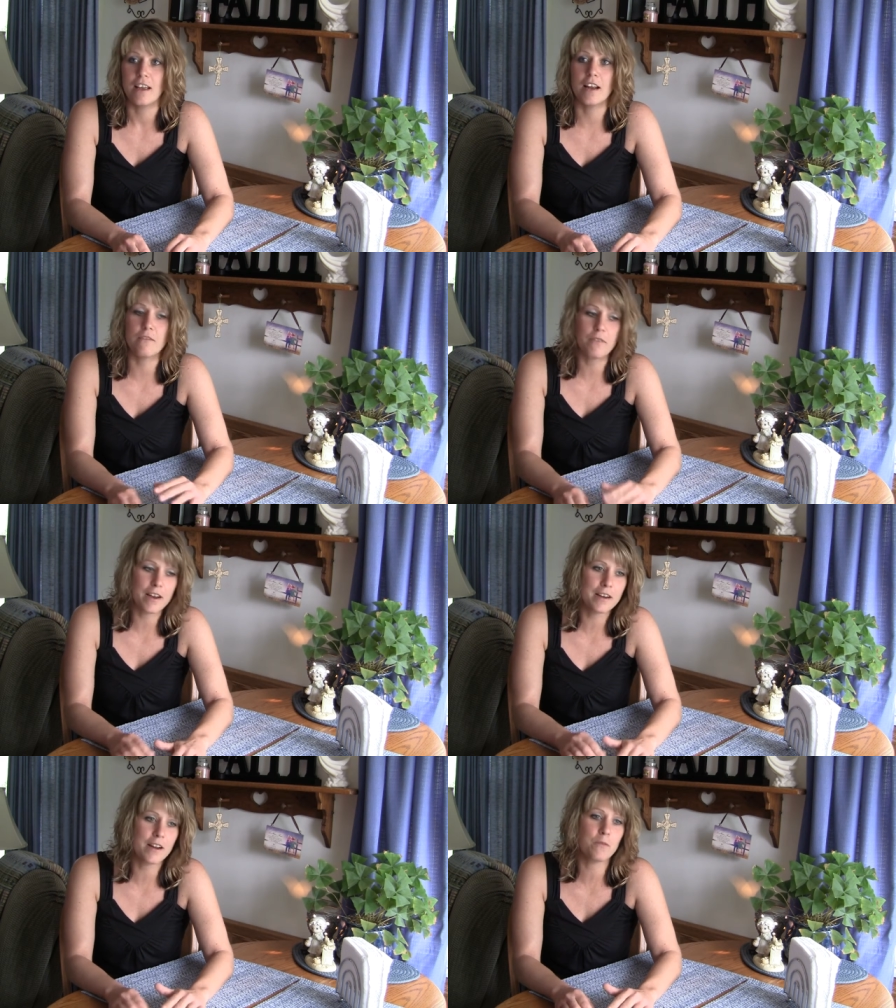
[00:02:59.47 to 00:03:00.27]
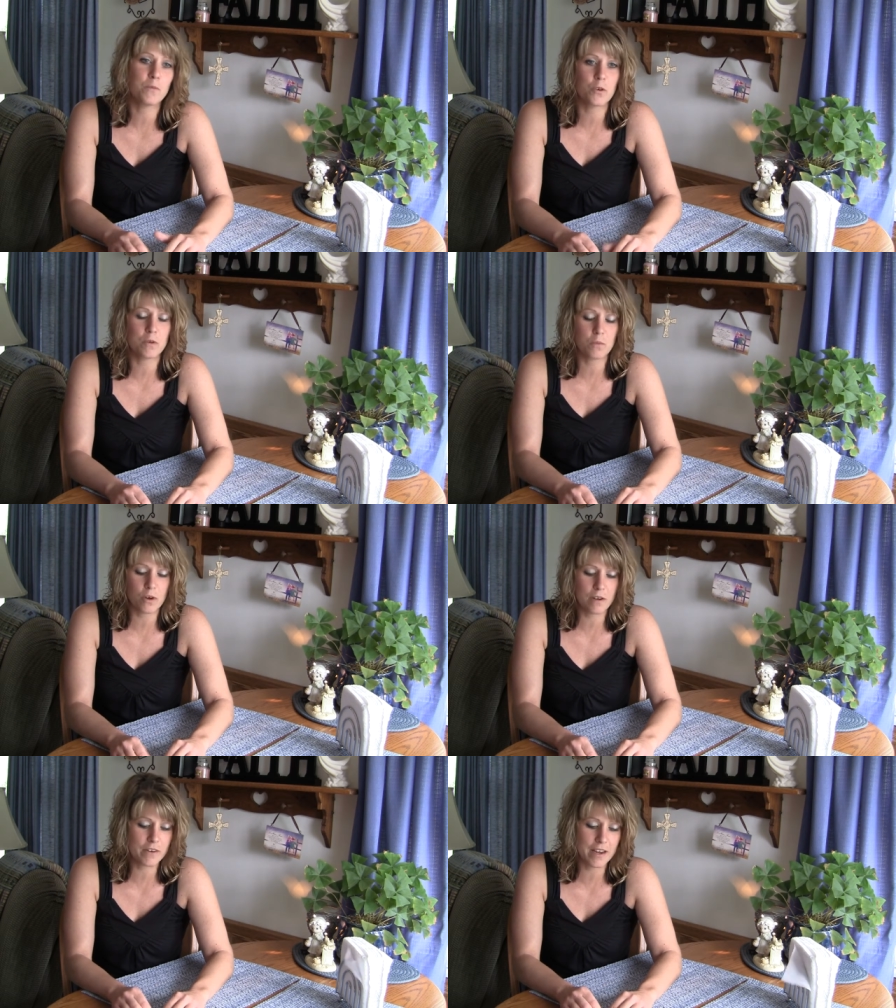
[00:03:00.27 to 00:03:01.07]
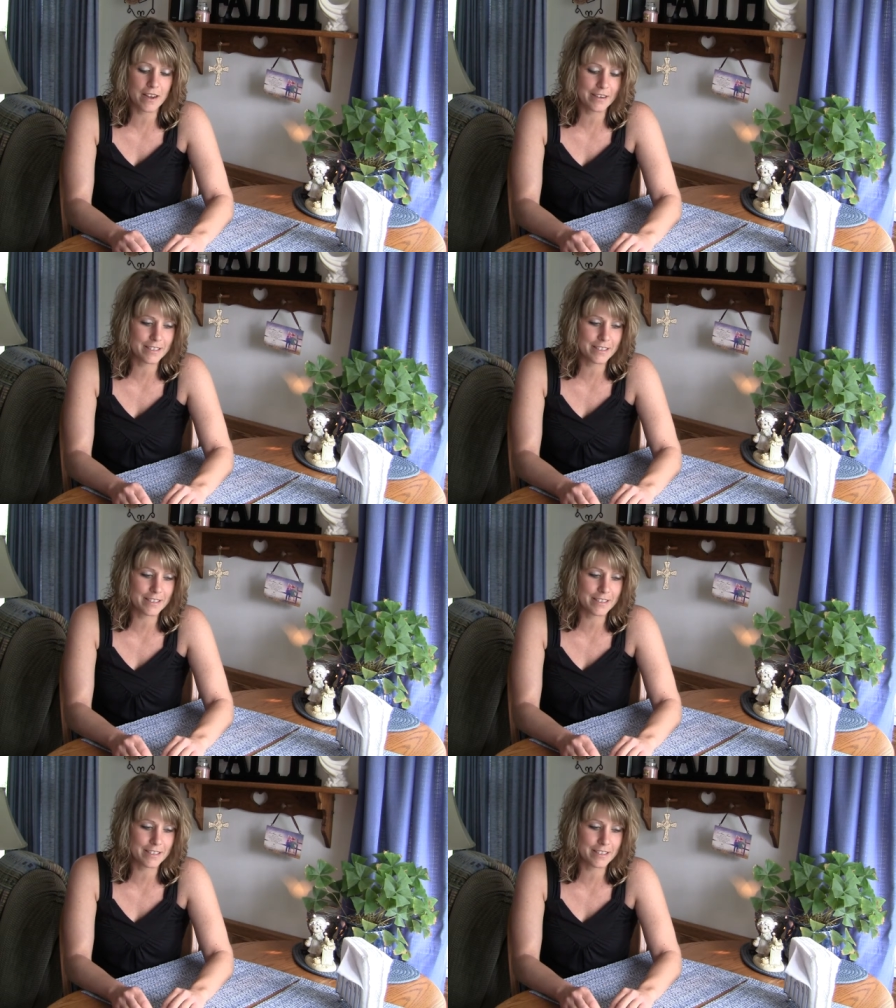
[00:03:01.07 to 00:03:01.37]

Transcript: And I'm finding out more and more every day